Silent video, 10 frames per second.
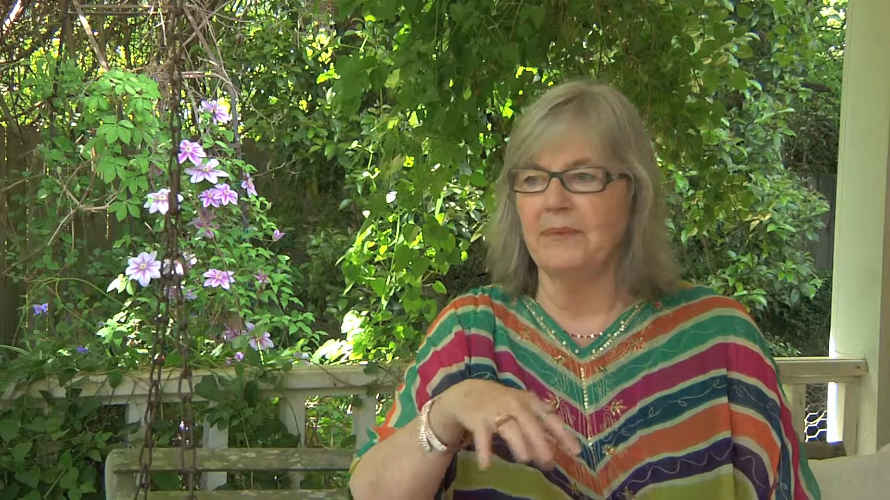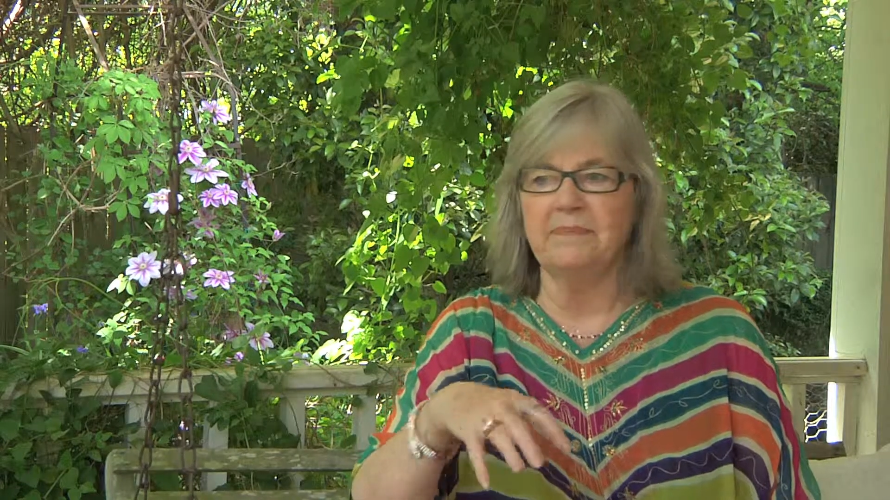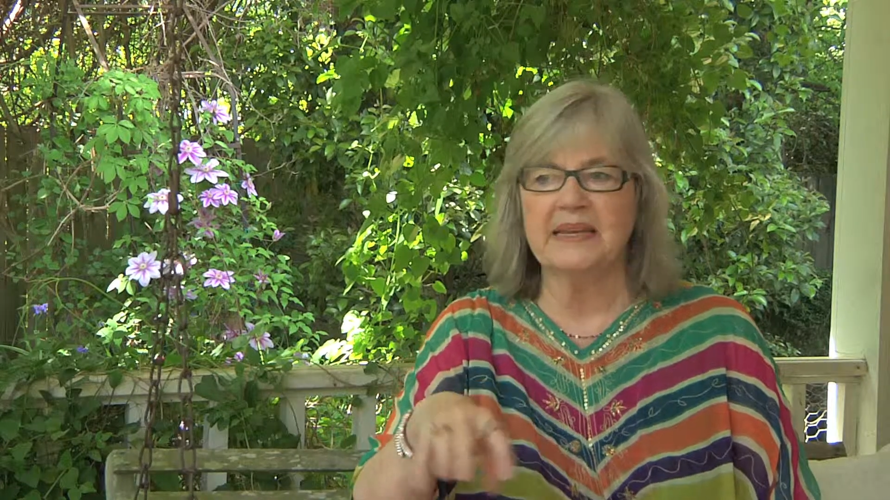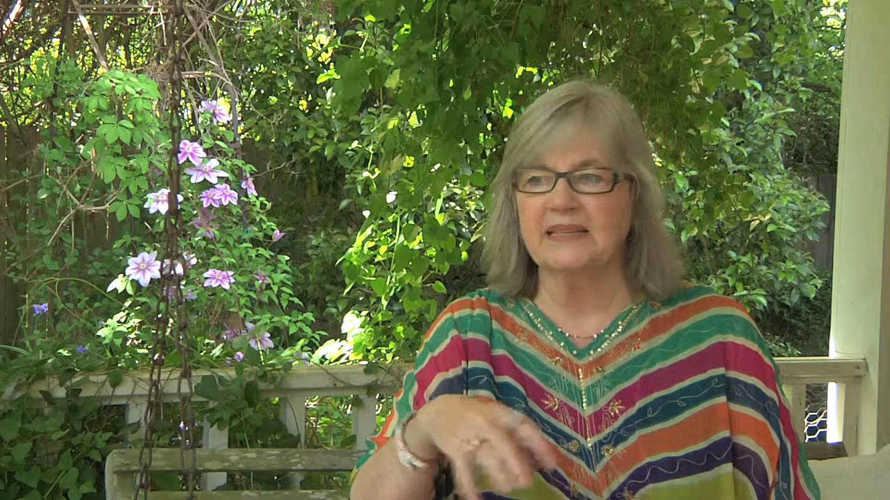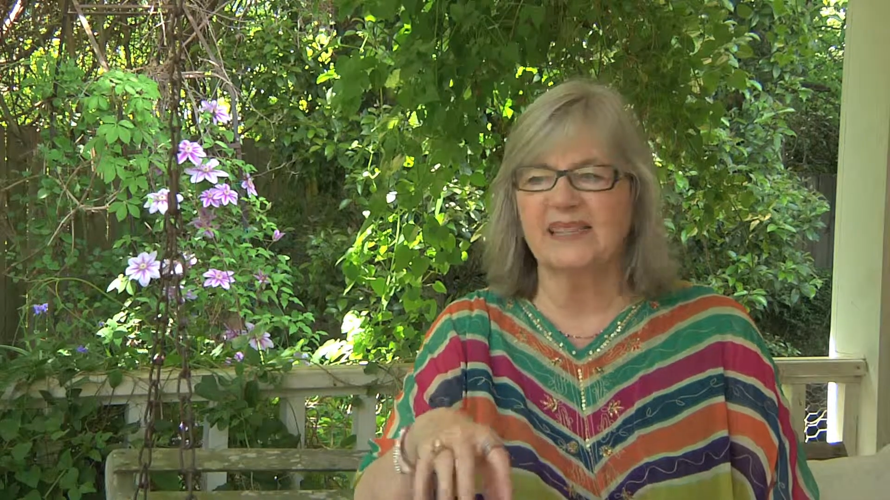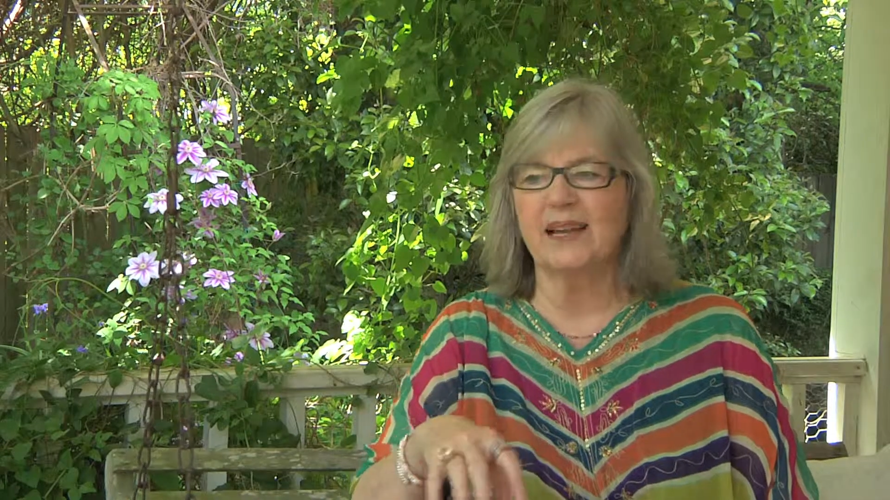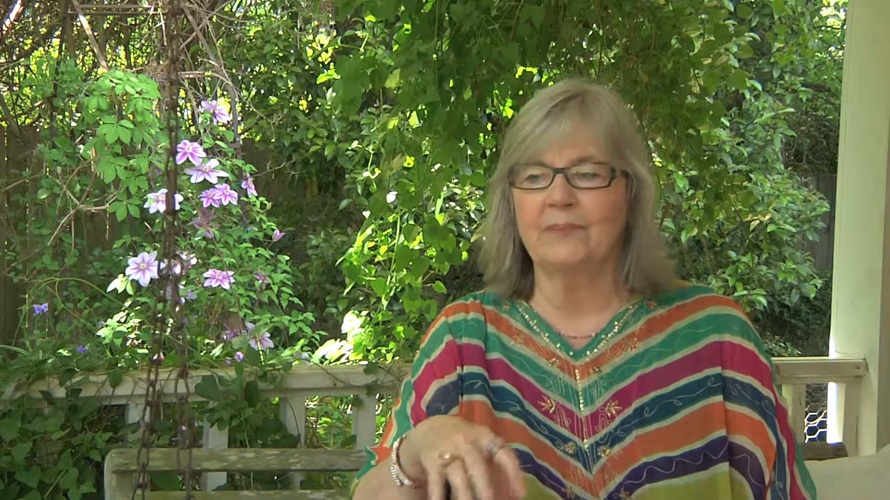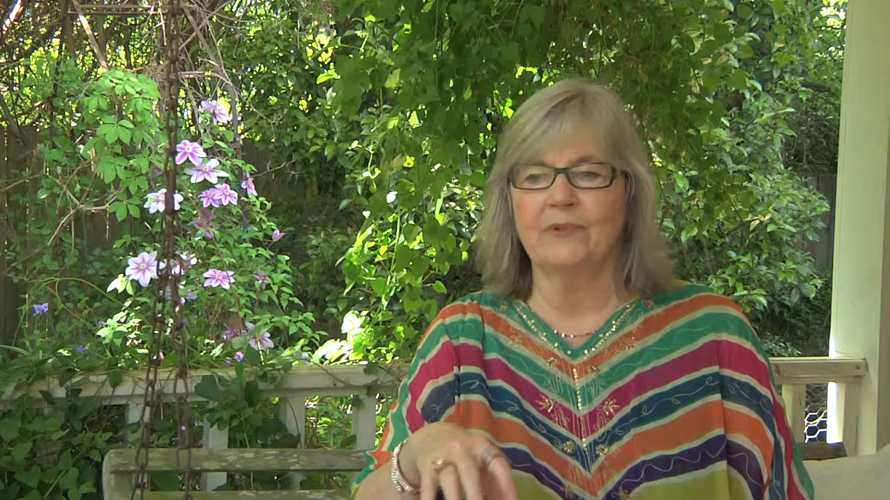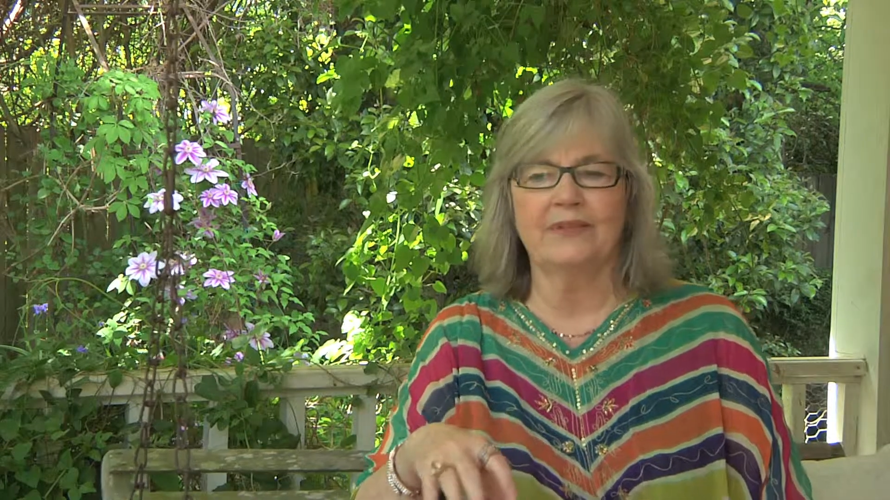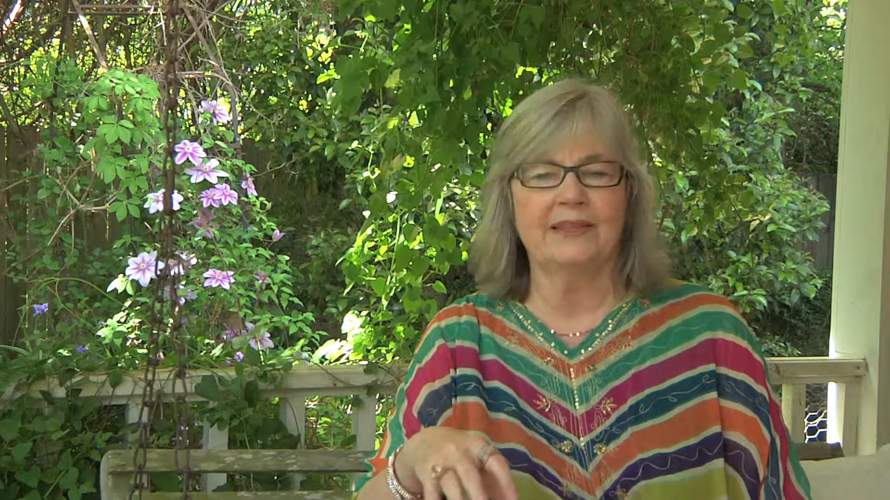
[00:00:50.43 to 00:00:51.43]
and mix
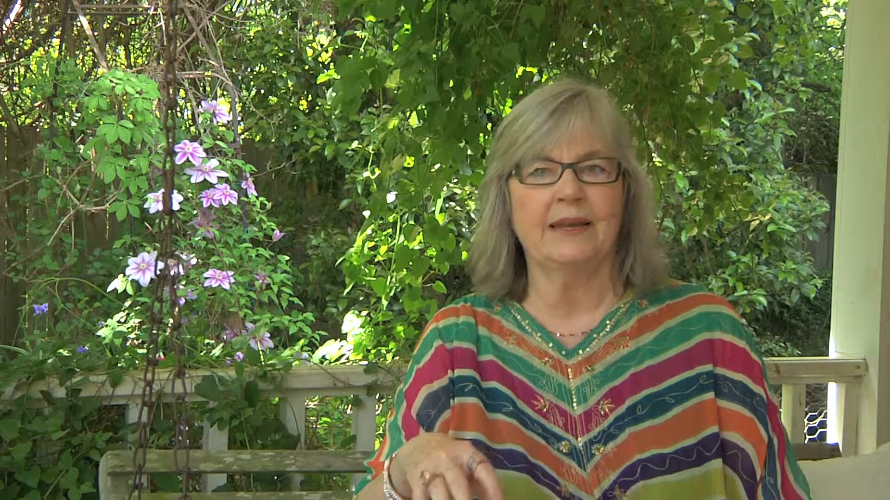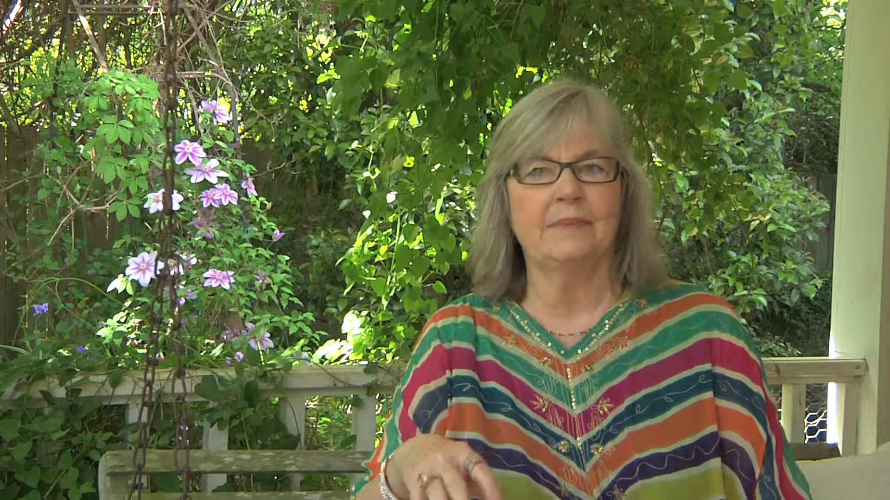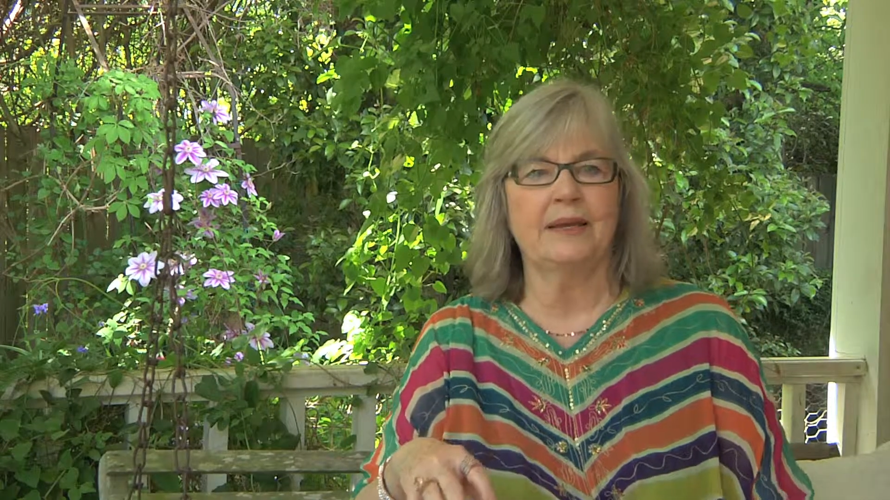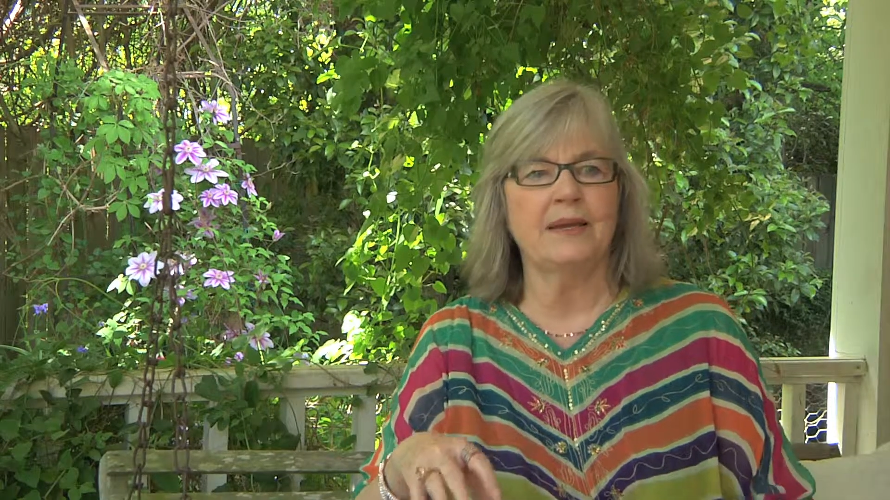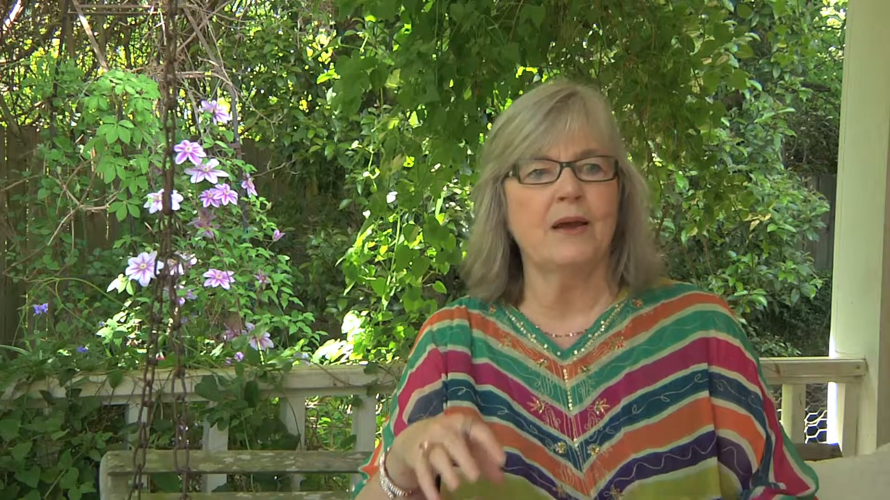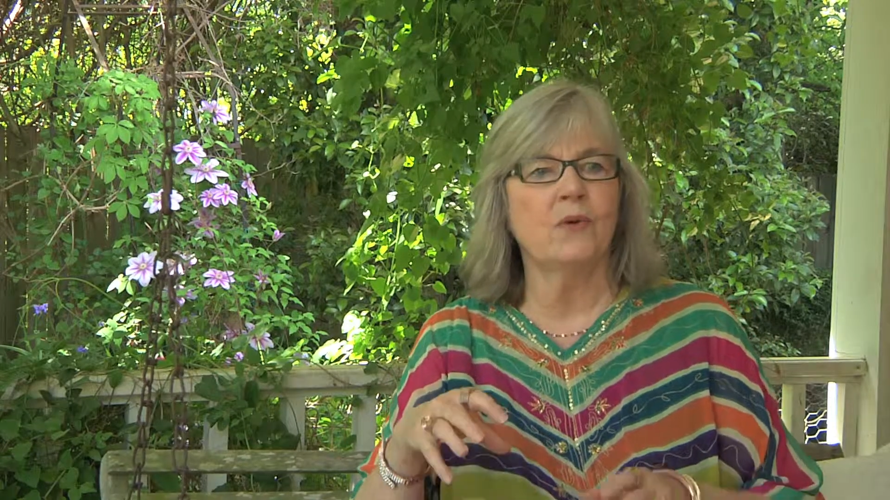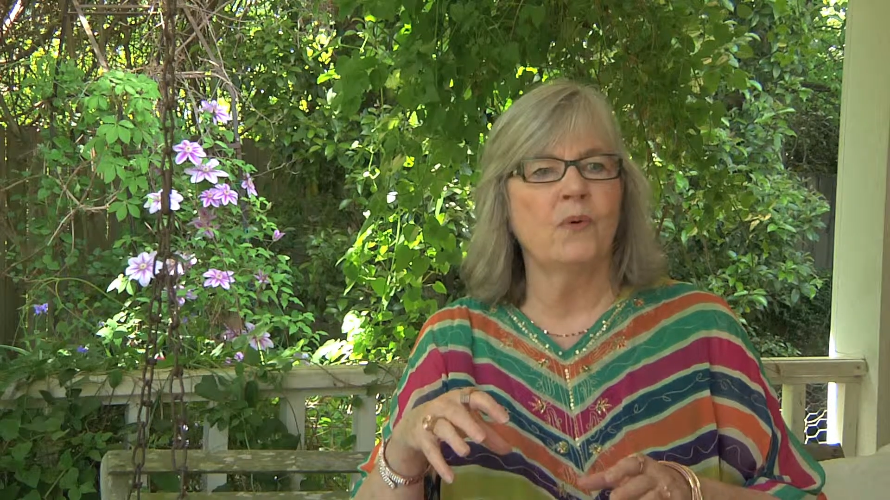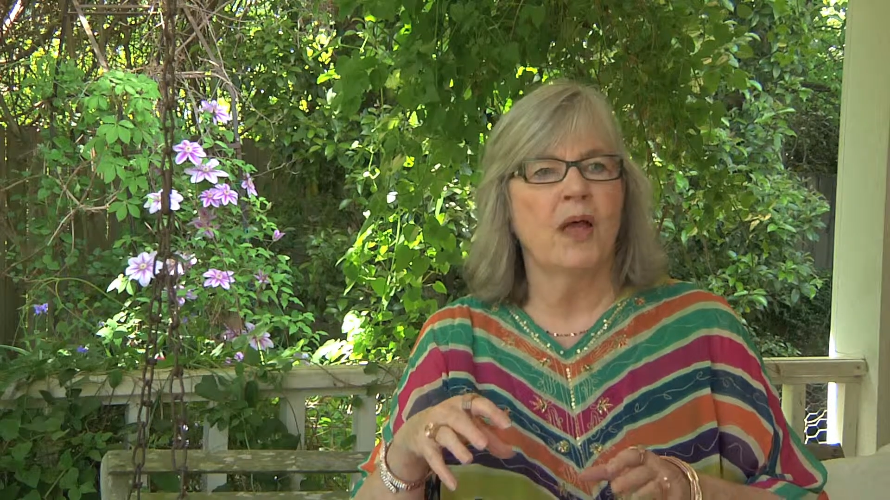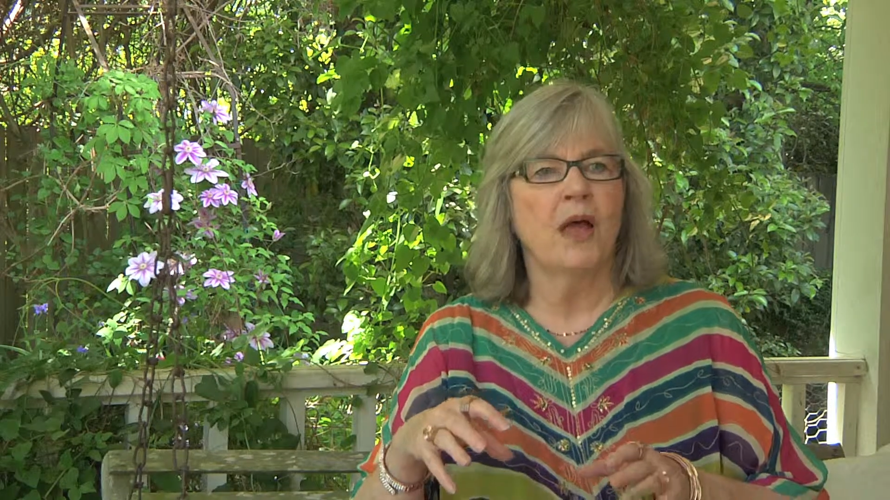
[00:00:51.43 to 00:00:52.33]
up with them and know